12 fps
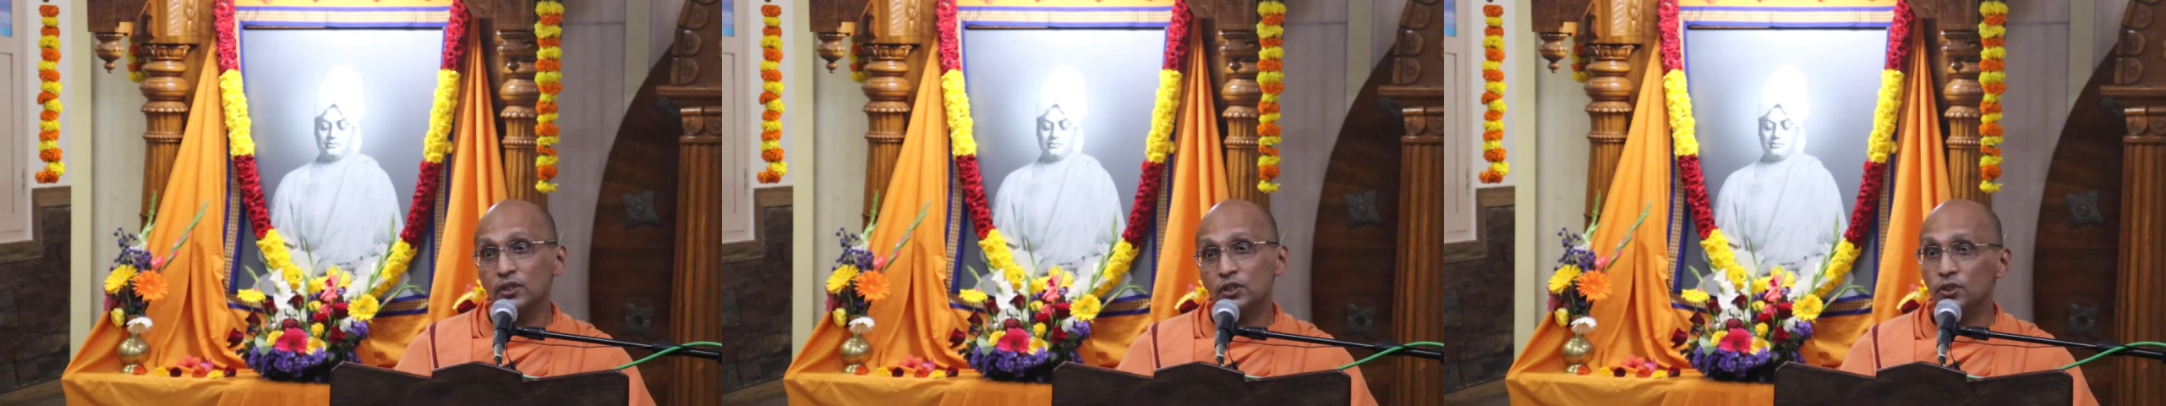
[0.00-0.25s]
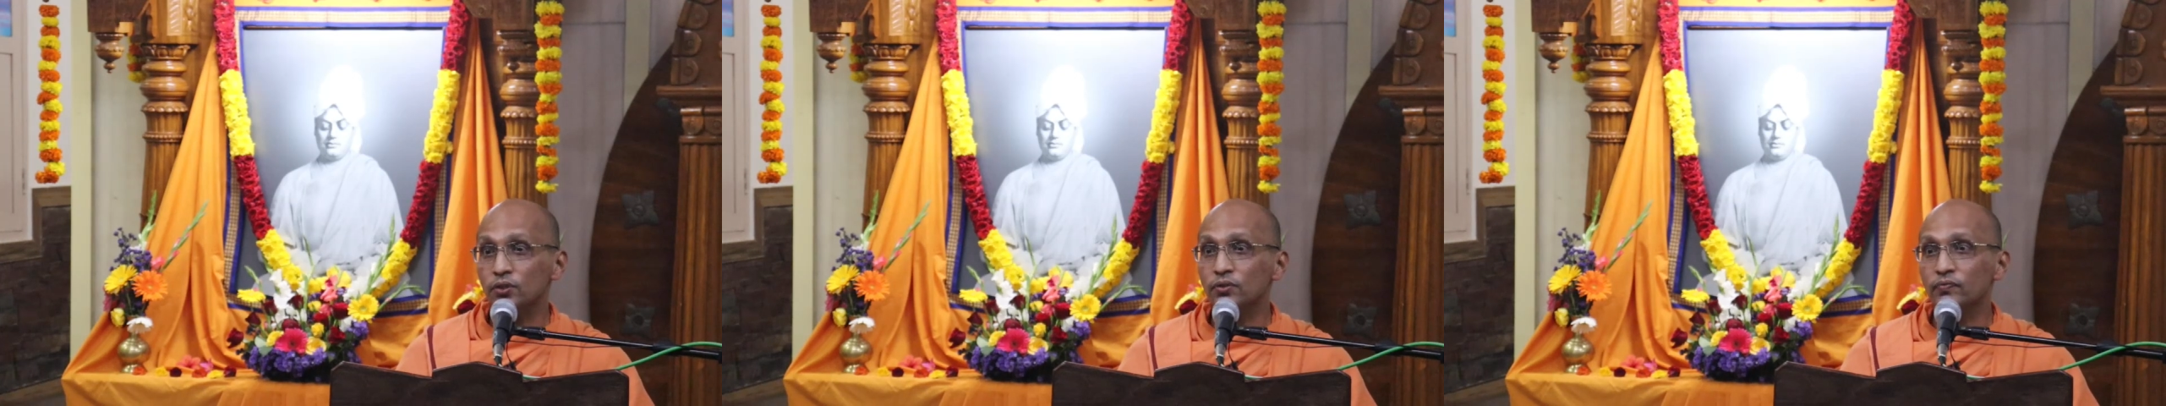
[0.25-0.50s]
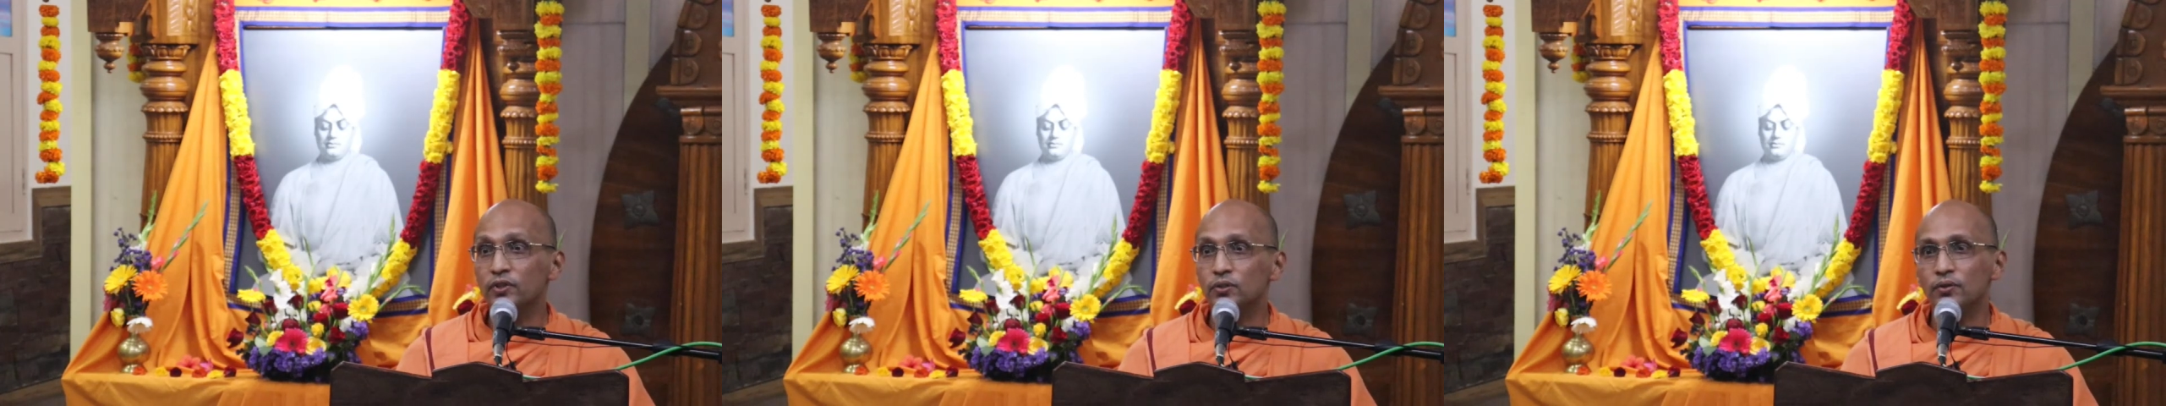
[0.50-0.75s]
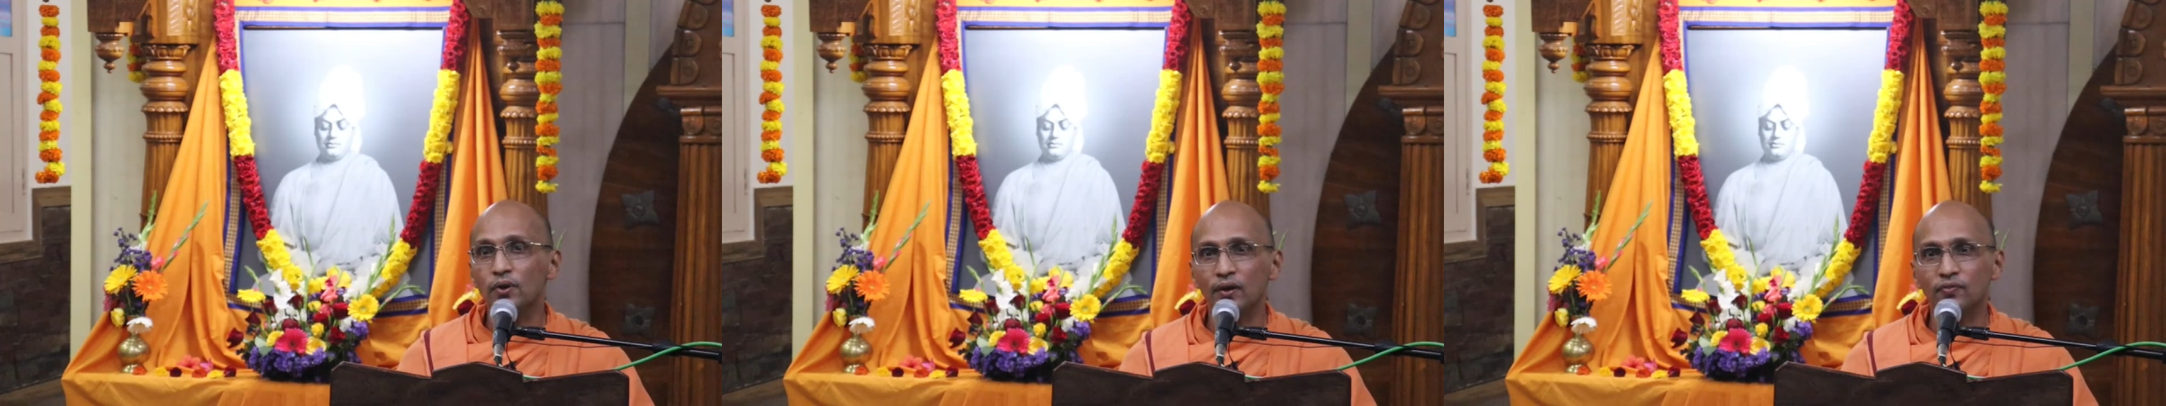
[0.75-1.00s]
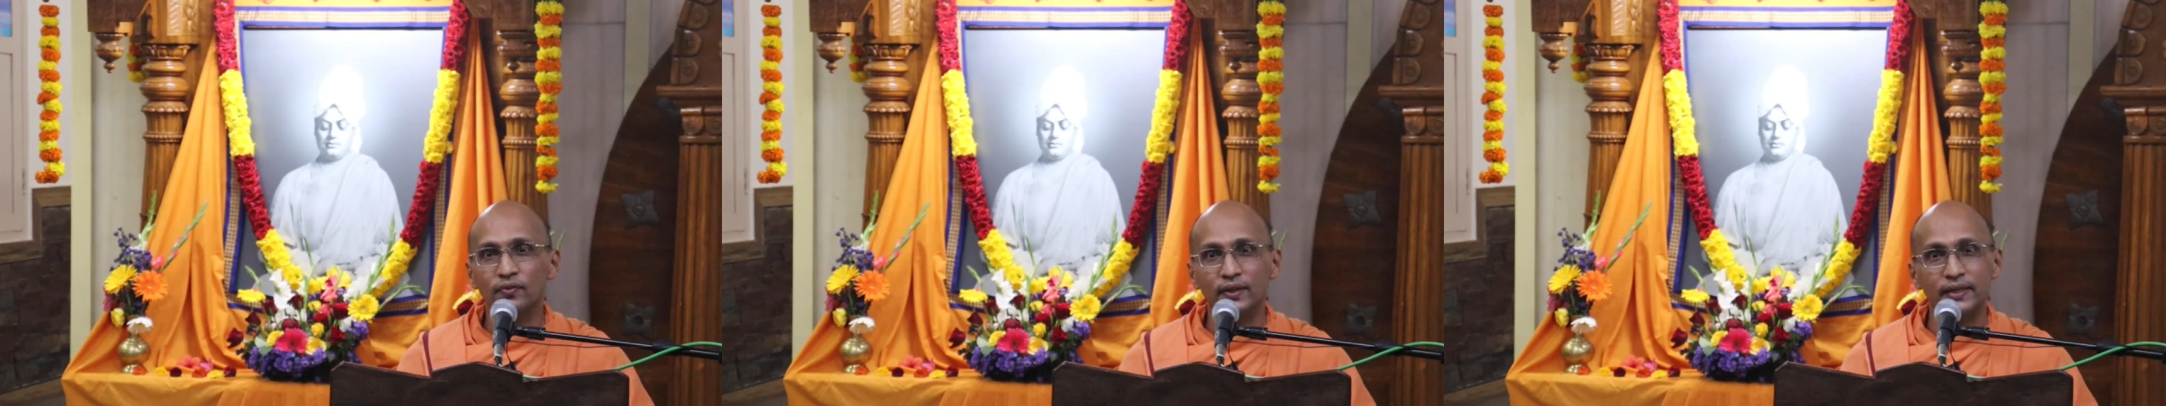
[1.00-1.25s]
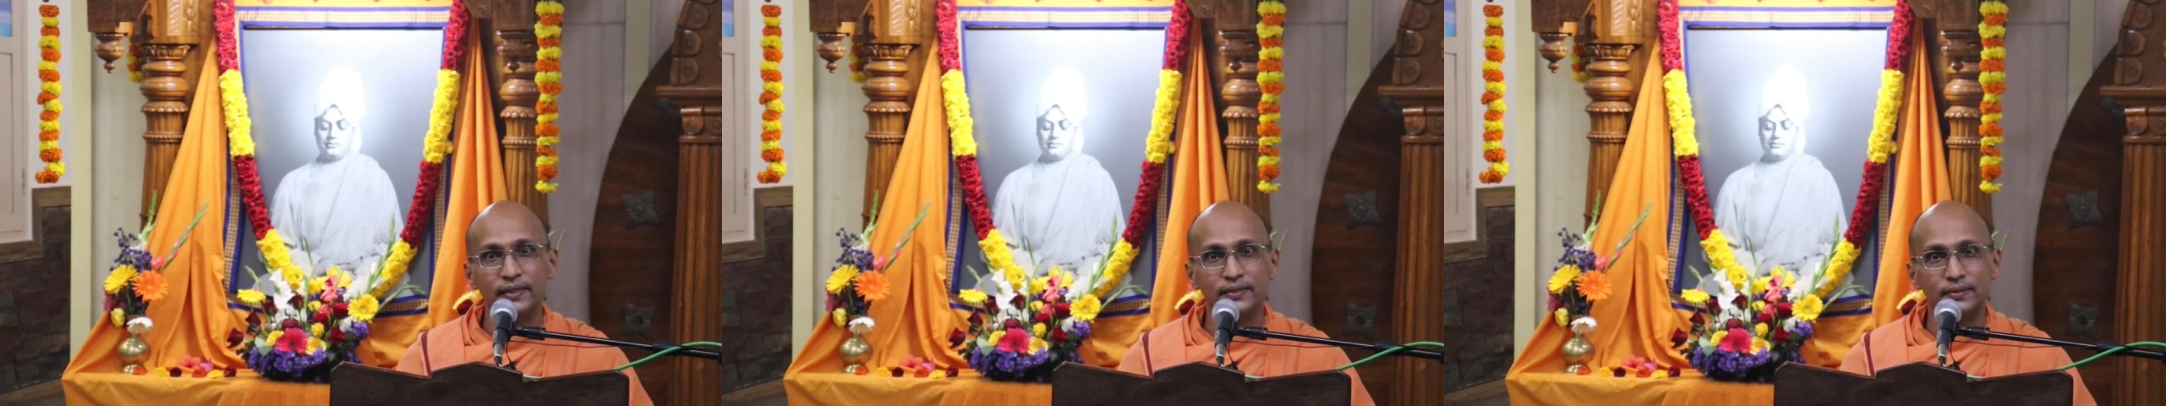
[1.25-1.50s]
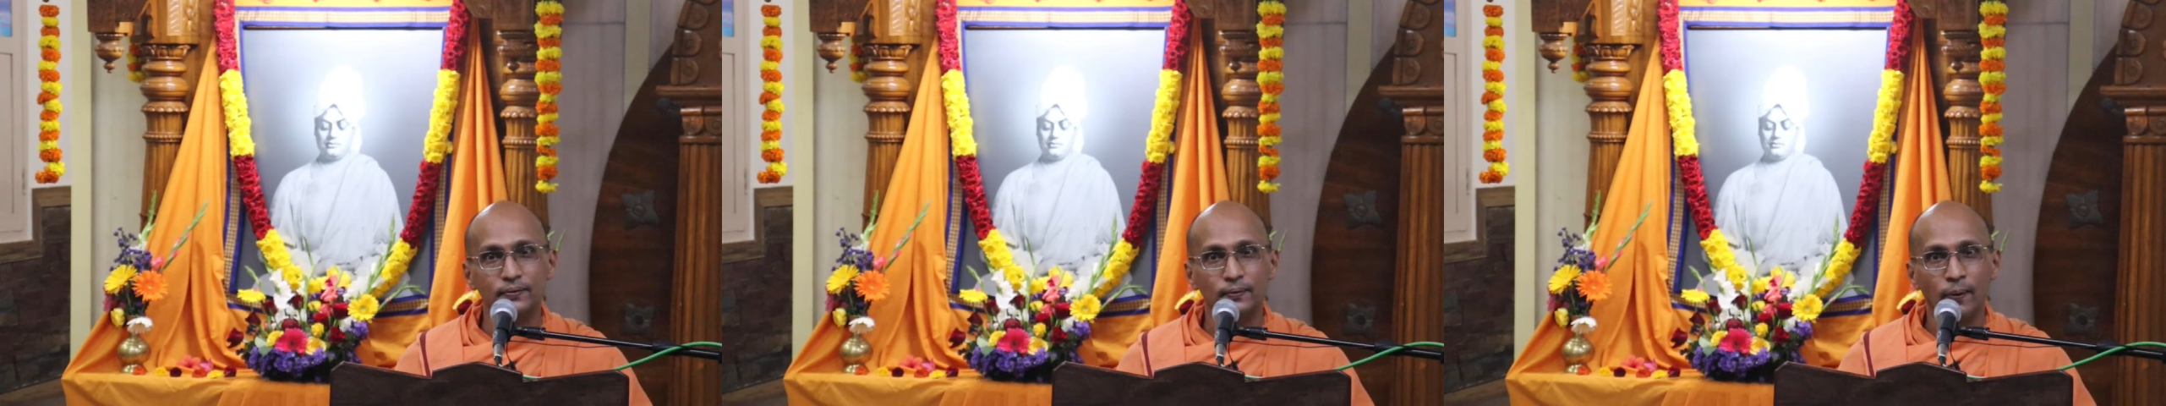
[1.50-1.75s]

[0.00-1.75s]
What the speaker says: This we should not forget.